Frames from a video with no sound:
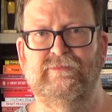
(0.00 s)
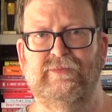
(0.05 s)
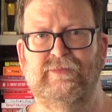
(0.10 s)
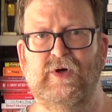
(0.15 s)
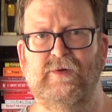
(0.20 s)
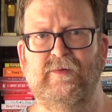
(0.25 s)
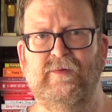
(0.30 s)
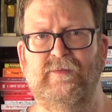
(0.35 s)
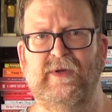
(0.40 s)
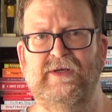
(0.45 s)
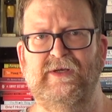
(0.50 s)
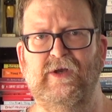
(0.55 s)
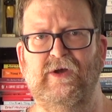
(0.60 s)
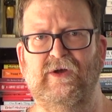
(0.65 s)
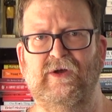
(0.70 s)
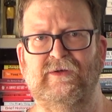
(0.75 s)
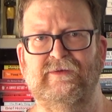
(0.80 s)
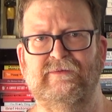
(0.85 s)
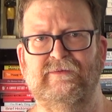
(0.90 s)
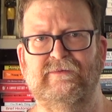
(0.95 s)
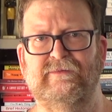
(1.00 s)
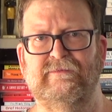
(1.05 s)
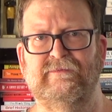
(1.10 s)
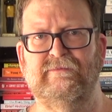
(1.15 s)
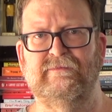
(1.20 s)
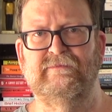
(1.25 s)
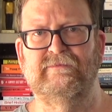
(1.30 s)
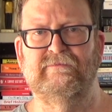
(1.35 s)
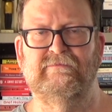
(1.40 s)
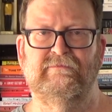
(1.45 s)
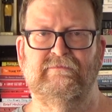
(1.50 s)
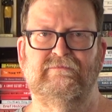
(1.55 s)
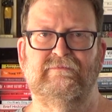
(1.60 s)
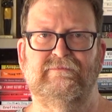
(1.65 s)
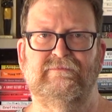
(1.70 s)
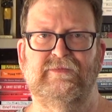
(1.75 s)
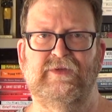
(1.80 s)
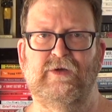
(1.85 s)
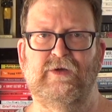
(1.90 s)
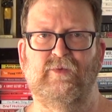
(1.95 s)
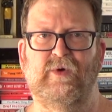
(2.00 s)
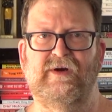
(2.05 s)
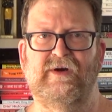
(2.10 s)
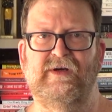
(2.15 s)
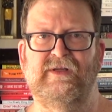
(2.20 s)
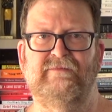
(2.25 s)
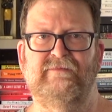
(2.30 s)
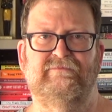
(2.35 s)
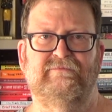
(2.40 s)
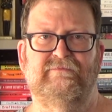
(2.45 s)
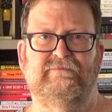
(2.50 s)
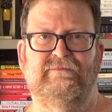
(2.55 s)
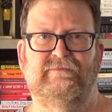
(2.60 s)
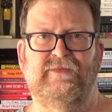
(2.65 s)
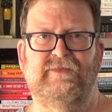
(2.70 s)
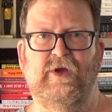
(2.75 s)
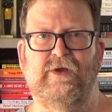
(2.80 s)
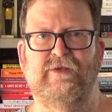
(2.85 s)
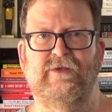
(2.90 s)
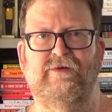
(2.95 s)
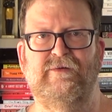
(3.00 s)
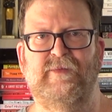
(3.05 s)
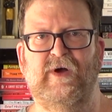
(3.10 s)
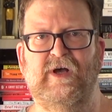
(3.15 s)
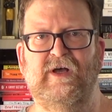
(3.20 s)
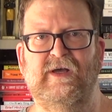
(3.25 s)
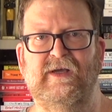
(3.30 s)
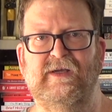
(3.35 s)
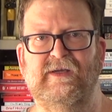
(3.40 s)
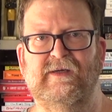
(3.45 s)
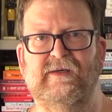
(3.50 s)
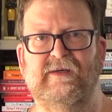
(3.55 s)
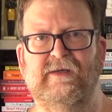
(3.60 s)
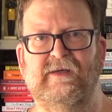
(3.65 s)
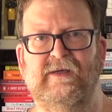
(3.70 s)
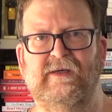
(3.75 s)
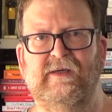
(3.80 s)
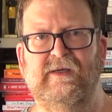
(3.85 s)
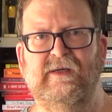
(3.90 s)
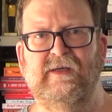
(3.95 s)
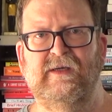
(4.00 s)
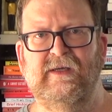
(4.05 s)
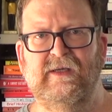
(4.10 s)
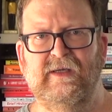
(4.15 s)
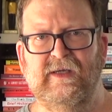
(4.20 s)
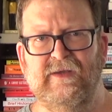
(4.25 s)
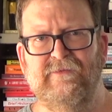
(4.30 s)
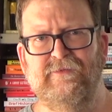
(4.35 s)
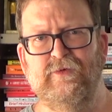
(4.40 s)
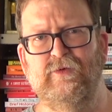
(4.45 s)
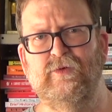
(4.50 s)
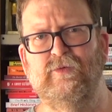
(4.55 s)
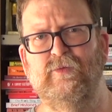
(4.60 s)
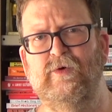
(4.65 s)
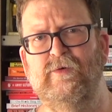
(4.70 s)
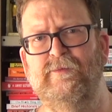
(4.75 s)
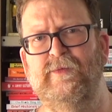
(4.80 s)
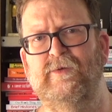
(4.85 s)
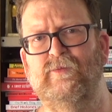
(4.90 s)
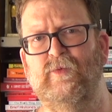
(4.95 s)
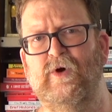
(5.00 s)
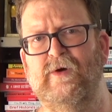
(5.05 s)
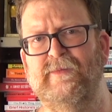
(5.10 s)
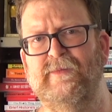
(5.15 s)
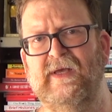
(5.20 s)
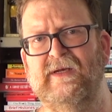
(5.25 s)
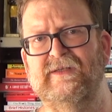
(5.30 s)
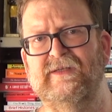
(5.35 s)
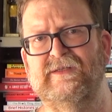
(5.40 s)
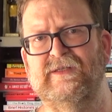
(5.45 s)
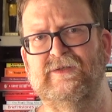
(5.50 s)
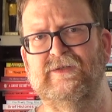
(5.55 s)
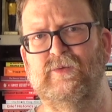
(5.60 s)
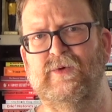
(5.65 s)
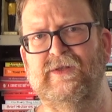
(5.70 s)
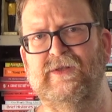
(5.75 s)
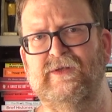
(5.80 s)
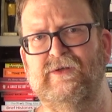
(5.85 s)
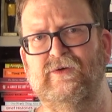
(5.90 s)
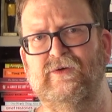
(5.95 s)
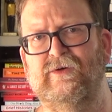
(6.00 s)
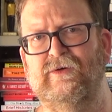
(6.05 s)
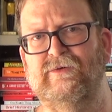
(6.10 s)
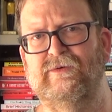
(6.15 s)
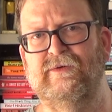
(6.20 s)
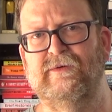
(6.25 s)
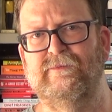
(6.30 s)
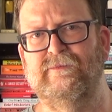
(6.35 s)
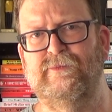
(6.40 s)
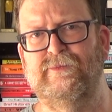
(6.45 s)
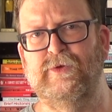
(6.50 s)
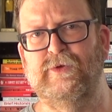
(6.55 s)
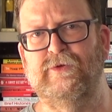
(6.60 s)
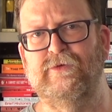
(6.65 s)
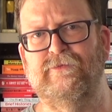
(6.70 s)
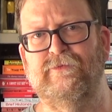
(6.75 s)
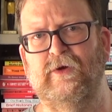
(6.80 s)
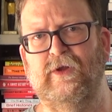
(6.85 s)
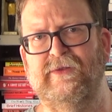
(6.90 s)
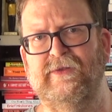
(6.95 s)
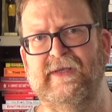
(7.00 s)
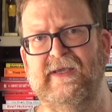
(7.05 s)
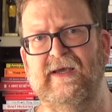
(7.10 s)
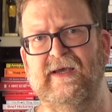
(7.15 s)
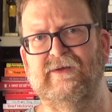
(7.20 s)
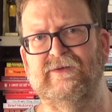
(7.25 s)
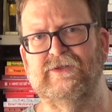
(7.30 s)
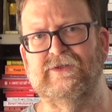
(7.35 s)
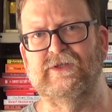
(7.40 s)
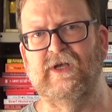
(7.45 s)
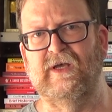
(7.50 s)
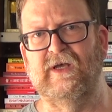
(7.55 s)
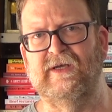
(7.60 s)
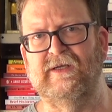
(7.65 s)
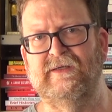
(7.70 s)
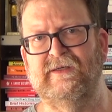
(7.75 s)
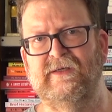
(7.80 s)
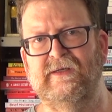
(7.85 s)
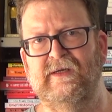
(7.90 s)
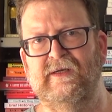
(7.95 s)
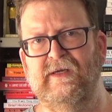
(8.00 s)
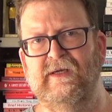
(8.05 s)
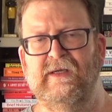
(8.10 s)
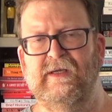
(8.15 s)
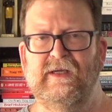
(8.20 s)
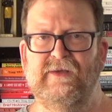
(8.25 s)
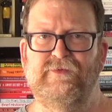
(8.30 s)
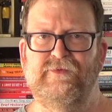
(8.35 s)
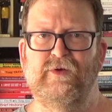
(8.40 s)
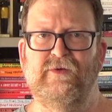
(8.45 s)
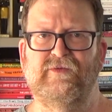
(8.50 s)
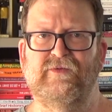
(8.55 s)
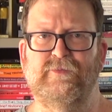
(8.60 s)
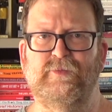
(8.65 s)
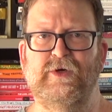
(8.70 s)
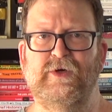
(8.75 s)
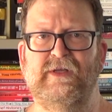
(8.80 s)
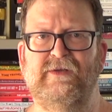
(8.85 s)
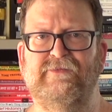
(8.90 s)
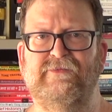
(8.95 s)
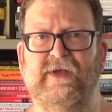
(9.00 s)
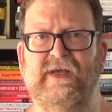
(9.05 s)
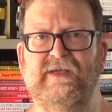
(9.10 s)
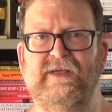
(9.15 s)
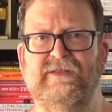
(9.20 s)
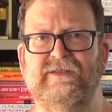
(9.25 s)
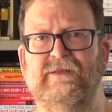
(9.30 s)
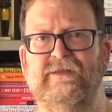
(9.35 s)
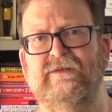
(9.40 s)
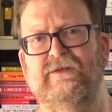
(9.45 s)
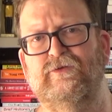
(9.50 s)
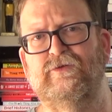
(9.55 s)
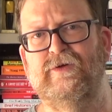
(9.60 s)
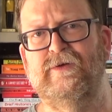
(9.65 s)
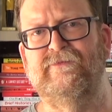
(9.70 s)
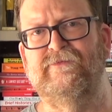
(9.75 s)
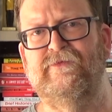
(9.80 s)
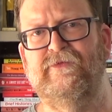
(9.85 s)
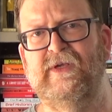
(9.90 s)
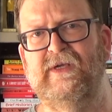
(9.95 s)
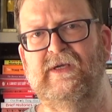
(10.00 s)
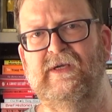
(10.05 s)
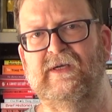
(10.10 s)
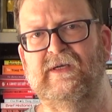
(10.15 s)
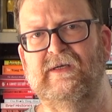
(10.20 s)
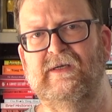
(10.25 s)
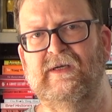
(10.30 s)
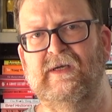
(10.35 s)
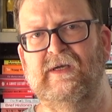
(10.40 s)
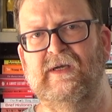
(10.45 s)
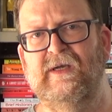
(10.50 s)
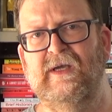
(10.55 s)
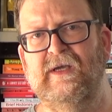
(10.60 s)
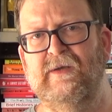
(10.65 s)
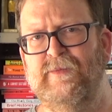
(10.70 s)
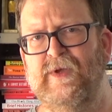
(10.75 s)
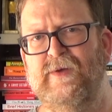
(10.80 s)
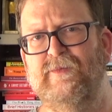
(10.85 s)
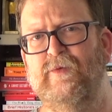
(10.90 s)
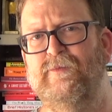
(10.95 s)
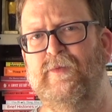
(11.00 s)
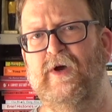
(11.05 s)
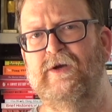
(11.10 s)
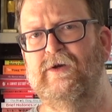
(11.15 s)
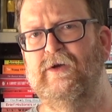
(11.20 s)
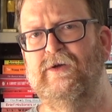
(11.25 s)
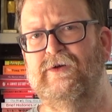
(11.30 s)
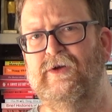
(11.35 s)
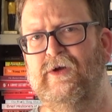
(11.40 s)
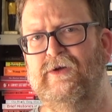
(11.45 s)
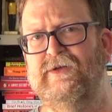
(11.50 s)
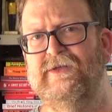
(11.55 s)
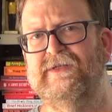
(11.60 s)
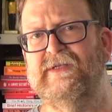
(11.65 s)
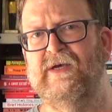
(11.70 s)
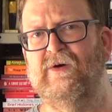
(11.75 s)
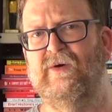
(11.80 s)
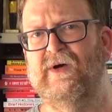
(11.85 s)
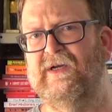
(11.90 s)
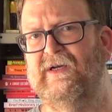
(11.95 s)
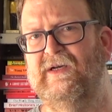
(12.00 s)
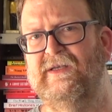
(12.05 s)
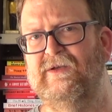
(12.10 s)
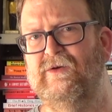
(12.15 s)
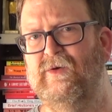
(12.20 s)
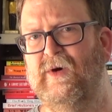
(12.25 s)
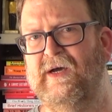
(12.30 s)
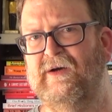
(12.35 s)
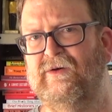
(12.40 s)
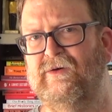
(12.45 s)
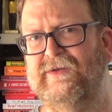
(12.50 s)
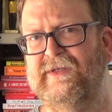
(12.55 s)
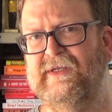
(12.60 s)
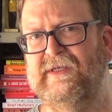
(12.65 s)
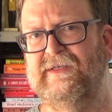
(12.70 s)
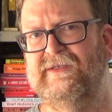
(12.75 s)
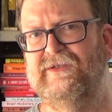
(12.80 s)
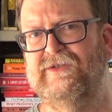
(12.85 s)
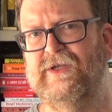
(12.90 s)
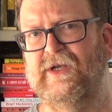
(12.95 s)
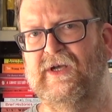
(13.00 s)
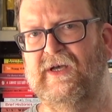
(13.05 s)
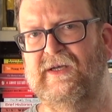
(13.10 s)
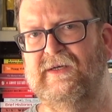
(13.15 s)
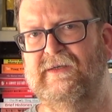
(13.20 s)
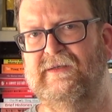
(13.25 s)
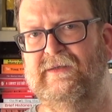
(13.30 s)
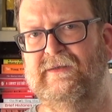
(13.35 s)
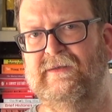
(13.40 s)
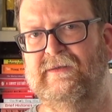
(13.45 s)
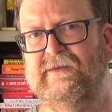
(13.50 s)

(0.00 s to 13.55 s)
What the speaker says: Probably not. Don't worry, neither am I. If you're a woman, what matters is whether you're beautiful on the outside. If you have a pretty face and a trim figure, people might not notice how ugly you are on the inside.